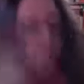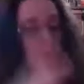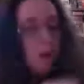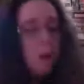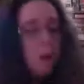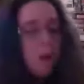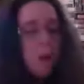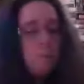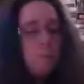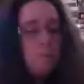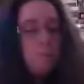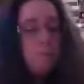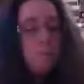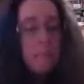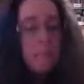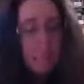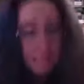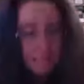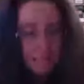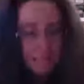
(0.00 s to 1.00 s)
Okay,
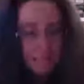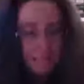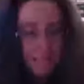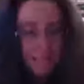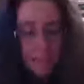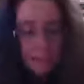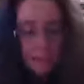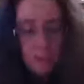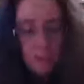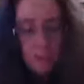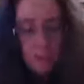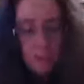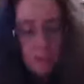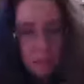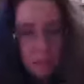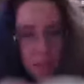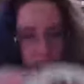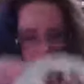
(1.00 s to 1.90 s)
Sandy Miller thingy,